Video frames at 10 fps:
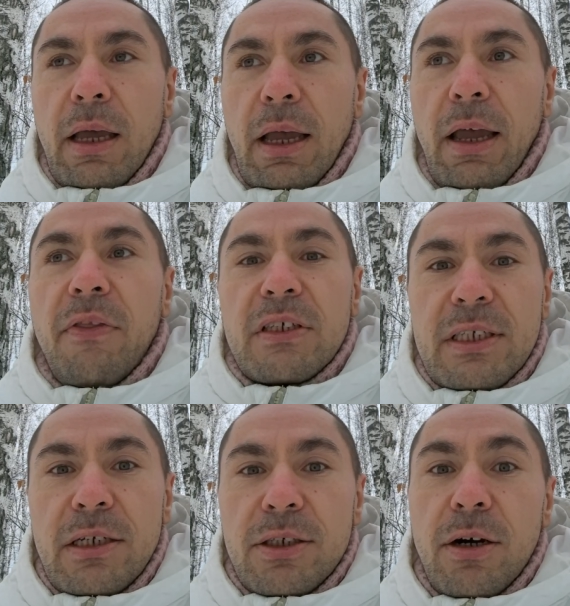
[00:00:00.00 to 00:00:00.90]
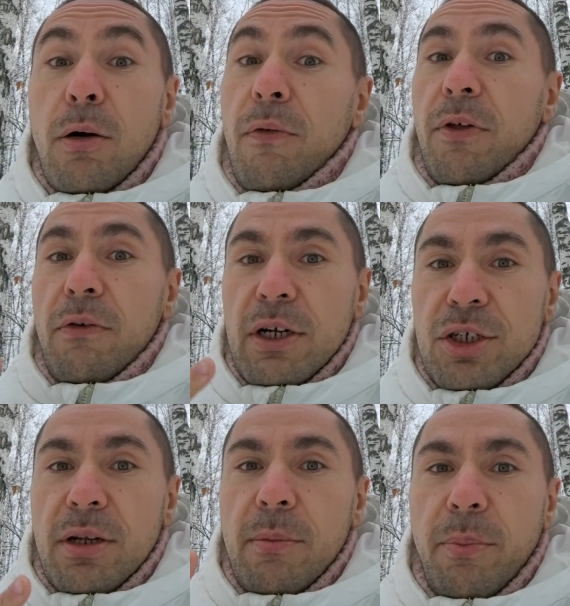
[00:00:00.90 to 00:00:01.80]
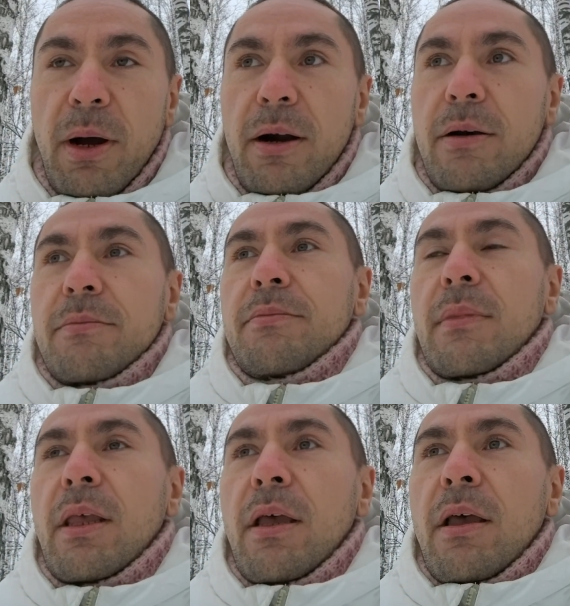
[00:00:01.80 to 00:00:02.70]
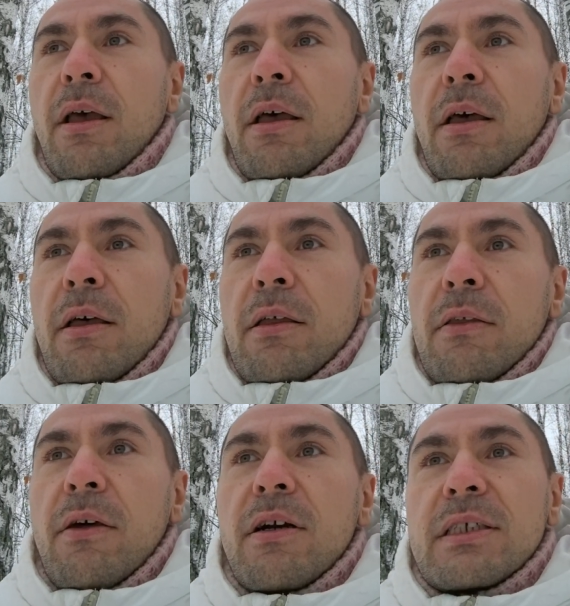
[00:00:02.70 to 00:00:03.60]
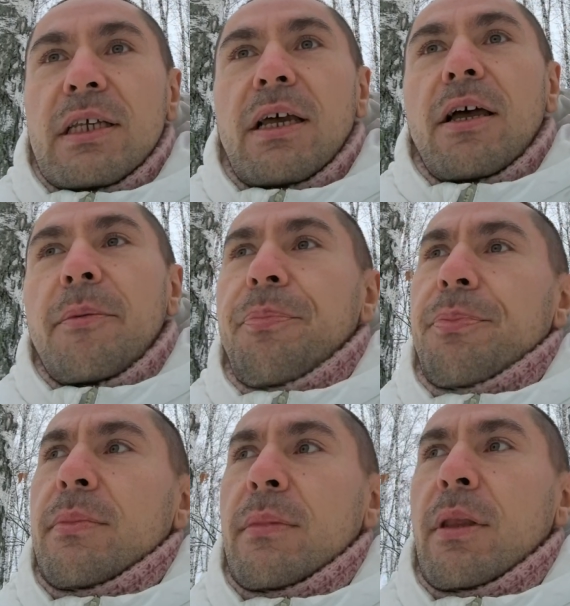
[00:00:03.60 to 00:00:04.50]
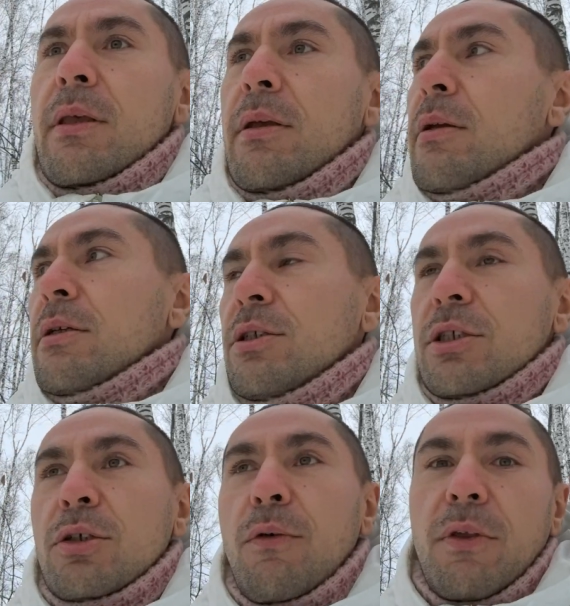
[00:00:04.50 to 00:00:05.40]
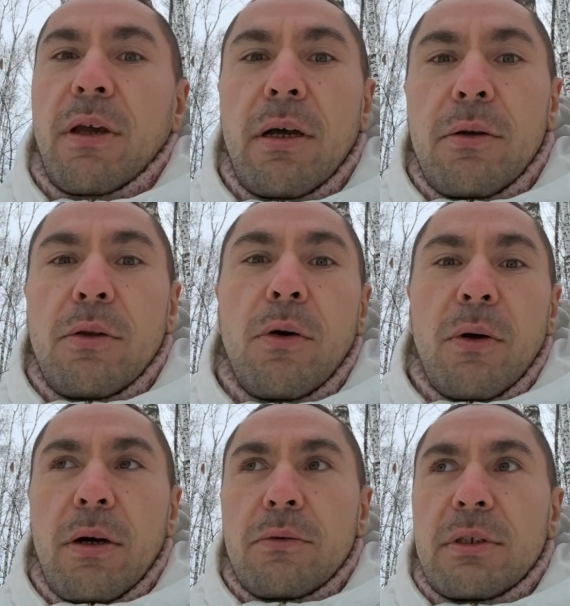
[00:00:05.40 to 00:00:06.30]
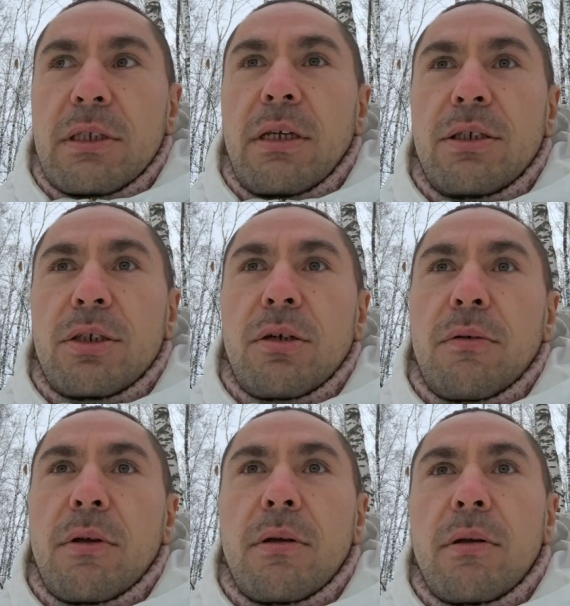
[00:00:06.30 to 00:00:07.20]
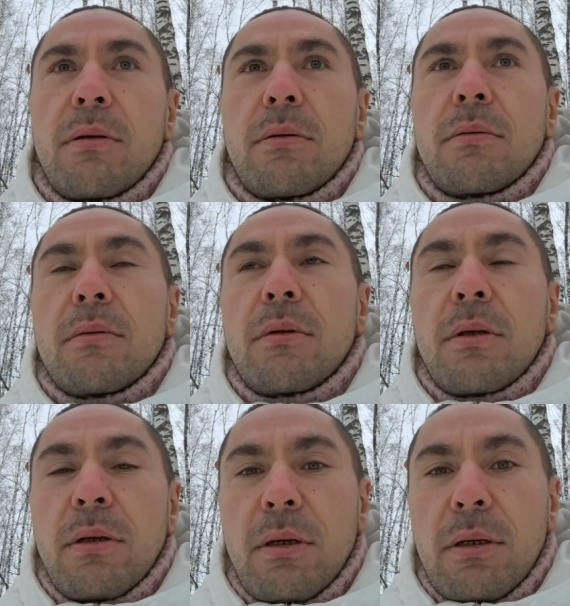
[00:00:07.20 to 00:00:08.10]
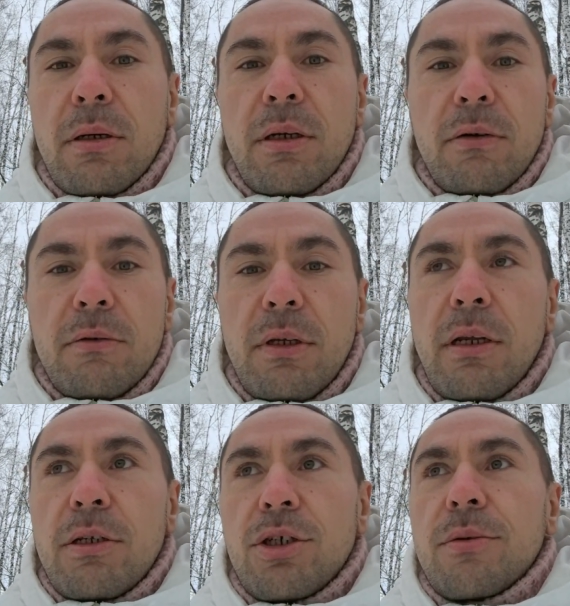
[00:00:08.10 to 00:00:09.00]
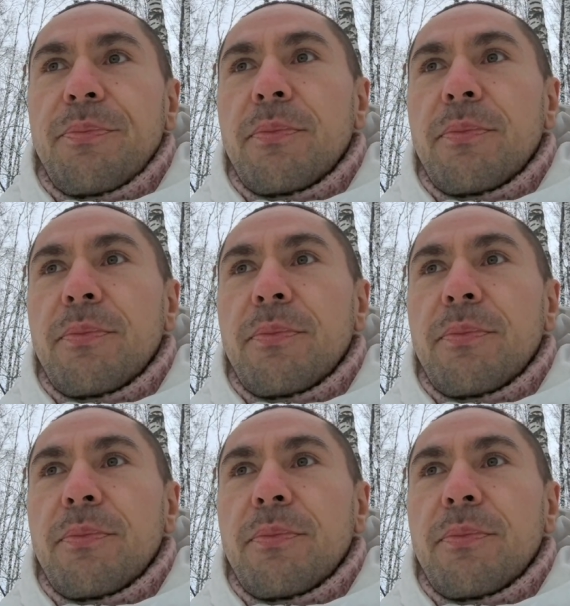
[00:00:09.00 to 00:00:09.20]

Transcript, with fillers: at the center of the Russian Empire. There's a um, chisovnya, I don't know how to say chisovnya uh, in English.